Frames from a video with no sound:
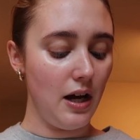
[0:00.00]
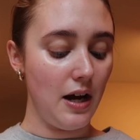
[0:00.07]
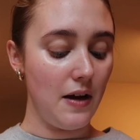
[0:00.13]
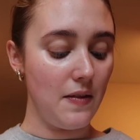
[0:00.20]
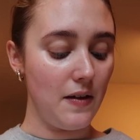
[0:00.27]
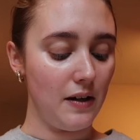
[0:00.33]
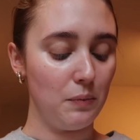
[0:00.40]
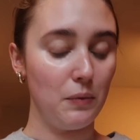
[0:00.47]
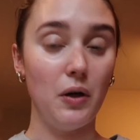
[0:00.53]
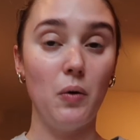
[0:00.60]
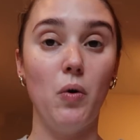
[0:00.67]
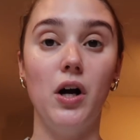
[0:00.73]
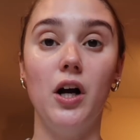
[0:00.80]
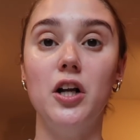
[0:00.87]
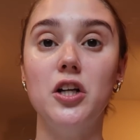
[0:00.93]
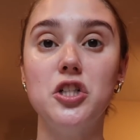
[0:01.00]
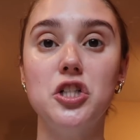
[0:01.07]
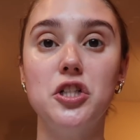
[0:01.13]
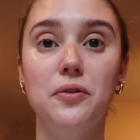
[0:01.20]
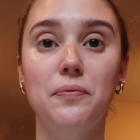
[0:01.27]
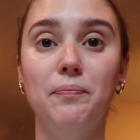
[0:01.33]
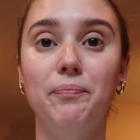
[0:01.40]
And then I'm gonna
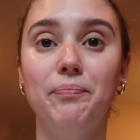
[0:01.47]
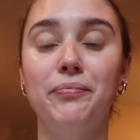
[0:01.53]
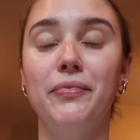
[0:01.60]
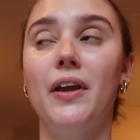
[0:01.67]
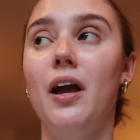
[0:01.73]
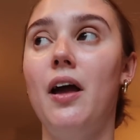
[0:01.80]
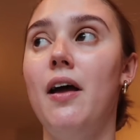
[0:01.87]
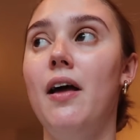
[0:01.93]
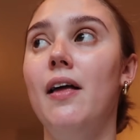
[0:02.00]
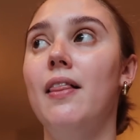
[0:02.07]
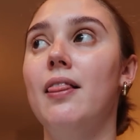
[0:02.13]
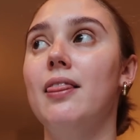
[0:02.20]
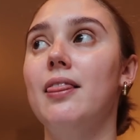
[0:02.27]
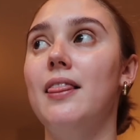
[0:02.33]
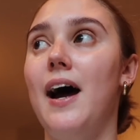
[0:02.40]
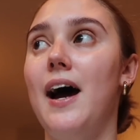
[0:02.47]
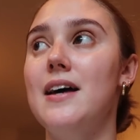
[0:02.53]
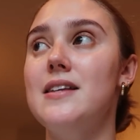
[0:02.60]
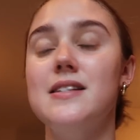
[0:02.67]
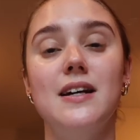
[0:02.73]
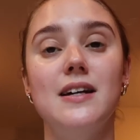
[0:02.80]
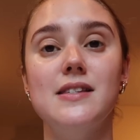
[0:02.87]
watch
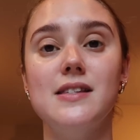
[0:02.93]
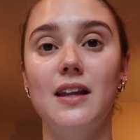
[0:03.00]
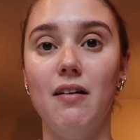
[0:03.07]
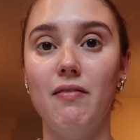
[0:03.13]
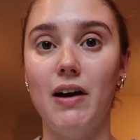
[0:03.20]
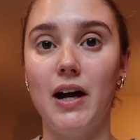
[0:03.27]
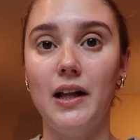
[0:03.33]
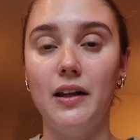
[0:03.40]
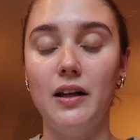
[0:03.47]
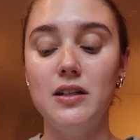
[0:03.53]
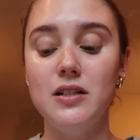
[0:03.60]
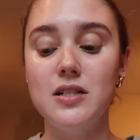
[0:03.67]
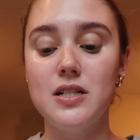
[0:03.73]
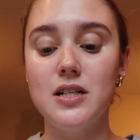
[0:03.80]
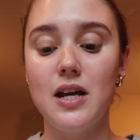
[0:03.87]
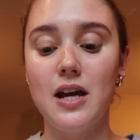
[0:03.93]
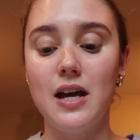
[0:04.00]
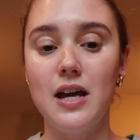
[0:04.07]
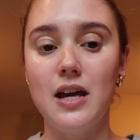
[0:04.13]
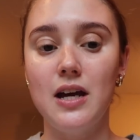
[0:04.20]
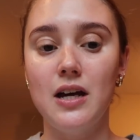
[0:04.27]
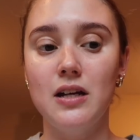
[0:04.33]
last night's Love Island
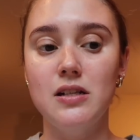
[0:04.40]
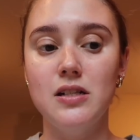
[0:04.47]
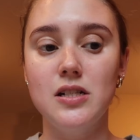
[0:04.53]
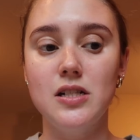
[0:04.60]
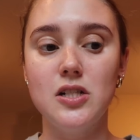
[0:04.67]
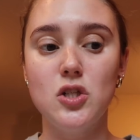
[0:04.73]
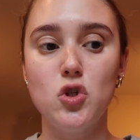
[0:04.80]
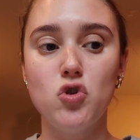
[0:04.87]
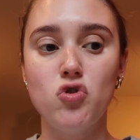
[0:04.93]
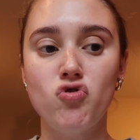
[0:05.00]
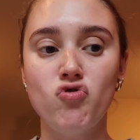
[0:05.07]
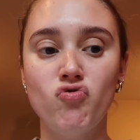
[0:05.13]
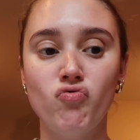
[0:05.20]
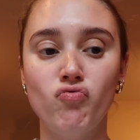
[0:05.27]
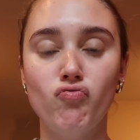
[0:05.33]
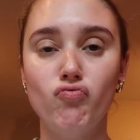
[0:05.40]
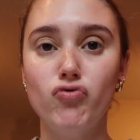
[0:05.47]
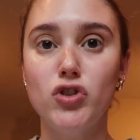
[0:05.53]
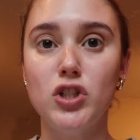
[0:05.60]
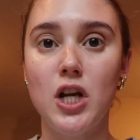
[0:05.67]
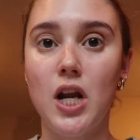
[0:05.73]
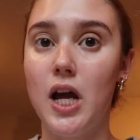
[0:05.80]
and
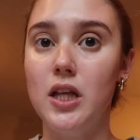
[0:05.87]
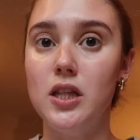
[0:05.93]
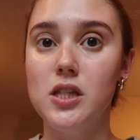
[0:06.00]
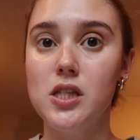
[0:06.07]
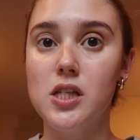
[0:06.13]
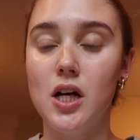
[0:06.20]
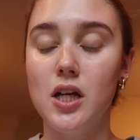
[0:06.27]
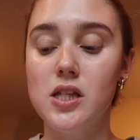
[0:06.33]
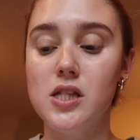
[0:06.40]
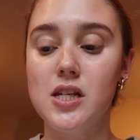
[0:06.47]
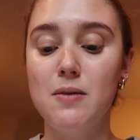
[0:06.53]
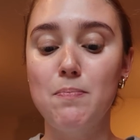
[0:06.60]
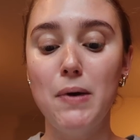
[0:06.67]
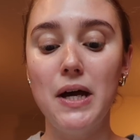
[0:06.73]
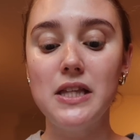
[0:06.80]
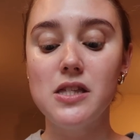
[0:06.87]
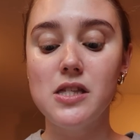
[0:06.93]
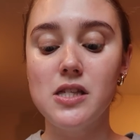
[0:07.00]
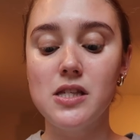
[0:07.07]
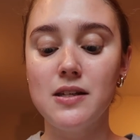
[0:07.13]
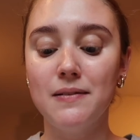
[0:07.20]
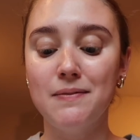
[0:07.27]
tonight's Unseen
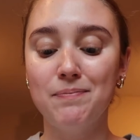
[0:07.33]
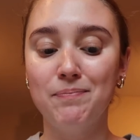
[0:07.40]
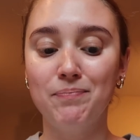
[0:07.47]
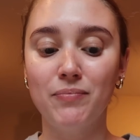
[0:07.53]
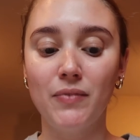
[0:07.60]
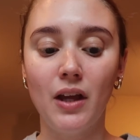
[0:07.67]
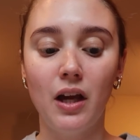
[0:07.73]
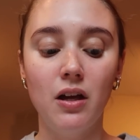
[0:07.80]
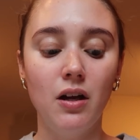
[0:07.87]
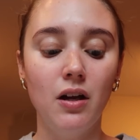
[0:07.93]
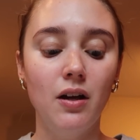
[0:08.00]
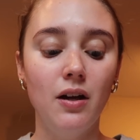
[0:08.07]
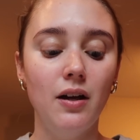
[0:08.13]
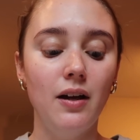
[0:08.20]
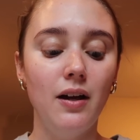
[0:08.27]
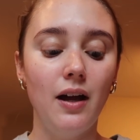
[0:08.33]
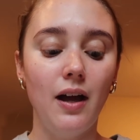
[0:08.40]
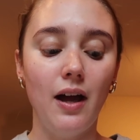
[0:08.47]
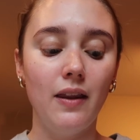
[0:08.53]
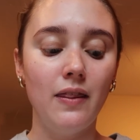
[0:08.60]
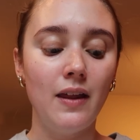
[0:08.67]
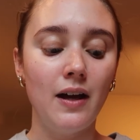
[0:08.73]
Bits.
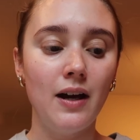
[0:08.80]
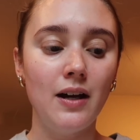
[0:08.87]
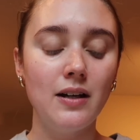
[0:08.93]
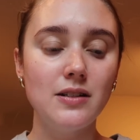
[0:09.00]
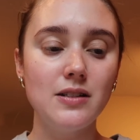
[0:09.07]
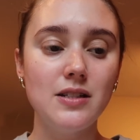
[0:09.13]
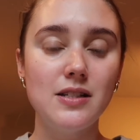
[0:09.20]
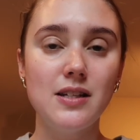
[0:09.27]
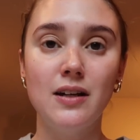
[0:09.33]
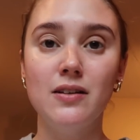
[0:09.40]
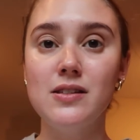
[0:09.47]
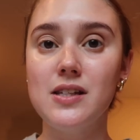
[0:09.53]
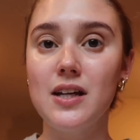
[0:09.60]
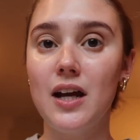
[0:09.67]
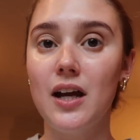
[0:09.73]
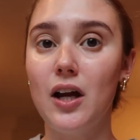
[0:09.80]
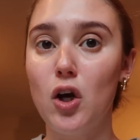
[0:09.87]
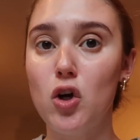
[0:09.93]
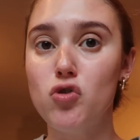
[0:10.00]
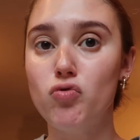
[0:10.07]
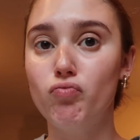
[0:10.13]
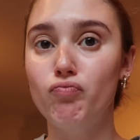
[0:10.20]
And that sounds like
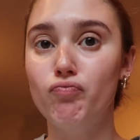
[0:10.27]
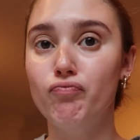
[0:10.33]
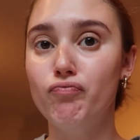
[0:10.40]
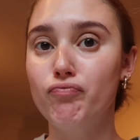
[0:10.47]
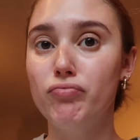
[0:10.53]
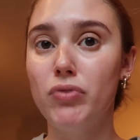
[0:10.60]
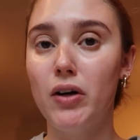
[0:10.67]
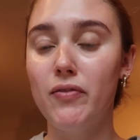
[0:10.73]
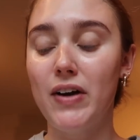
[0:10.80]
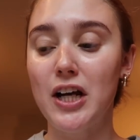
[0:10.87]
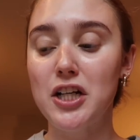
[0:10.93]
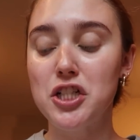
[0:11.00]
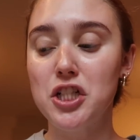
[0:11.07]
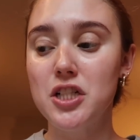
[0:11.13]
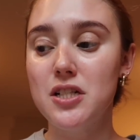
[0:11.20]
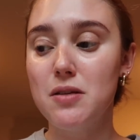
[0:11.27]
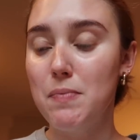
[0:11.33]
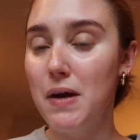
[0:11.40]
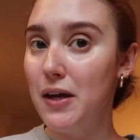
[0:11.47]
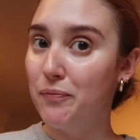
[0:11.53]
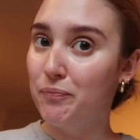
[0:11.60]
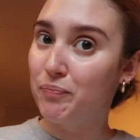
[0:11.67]
perfection to
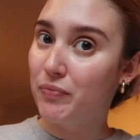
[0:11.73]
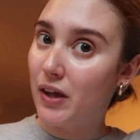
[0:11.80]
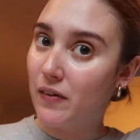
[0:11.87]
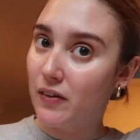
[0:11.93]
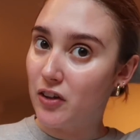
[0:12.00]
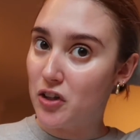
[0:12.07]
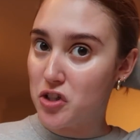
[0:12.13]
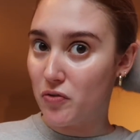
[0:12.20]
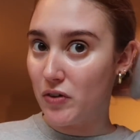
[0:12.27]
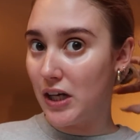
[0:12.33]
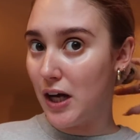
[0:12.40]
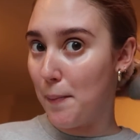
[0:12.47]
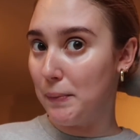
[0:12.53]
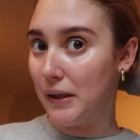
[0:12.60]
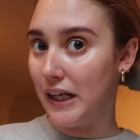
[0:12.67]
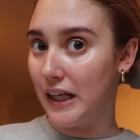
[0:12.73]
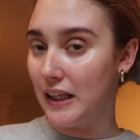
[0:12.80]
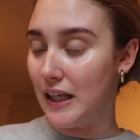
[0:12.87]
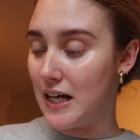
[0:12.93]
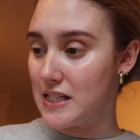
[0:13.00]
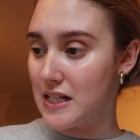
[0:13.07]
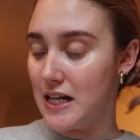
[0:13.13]
me. I think there's a recoupling
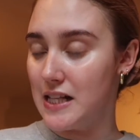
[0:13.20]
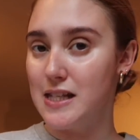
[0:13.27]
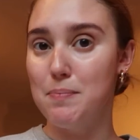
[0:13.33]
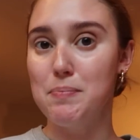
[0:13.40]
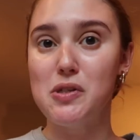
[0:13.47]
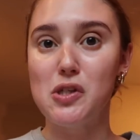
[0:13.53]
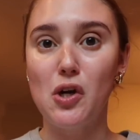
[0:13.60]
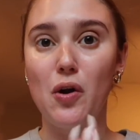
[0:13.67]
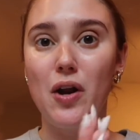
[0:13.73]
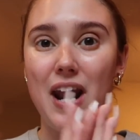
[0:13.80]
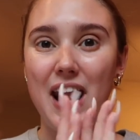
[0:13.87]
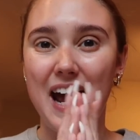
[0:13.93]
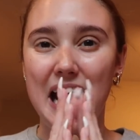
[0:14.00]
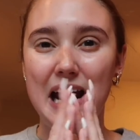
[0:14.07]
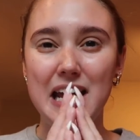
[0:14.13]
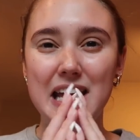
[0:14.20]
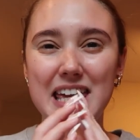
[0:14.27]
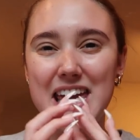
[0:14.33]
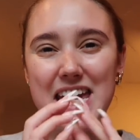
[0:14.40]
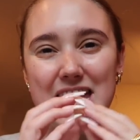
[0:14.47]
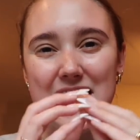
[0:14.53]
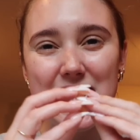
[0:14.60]
in last night's episode, and I
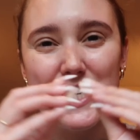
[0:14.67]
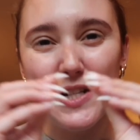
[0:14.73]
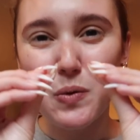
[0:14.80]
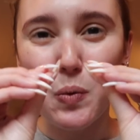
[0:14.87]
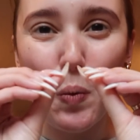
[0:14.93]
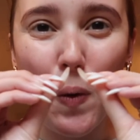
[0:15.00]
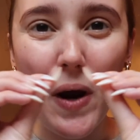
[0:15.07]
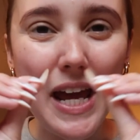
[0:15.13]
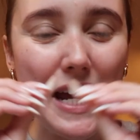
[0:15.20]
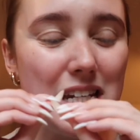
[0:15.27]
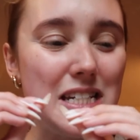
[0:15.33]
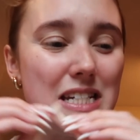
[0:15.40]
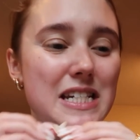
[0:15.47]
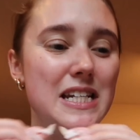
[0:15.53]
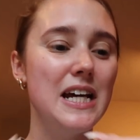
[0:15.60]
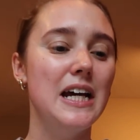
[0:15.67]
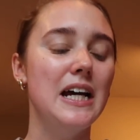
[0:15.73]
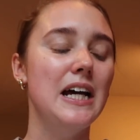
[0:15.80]
can't wait.